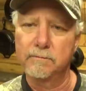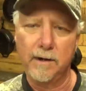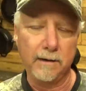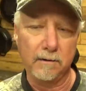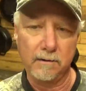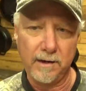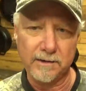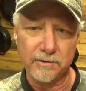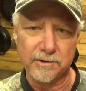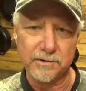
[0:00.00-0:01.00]
regular
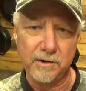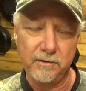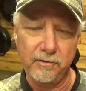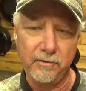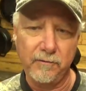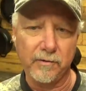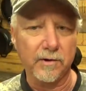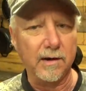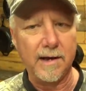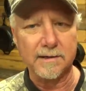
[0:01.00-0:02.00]
electric stove or
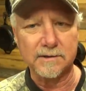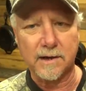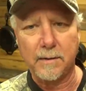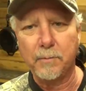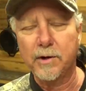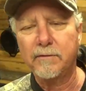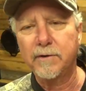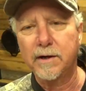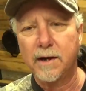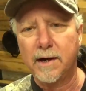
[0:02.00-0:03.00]
glass top, whatever
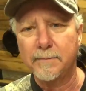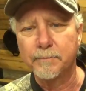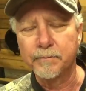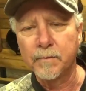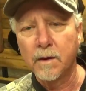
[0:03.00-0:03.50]
you got,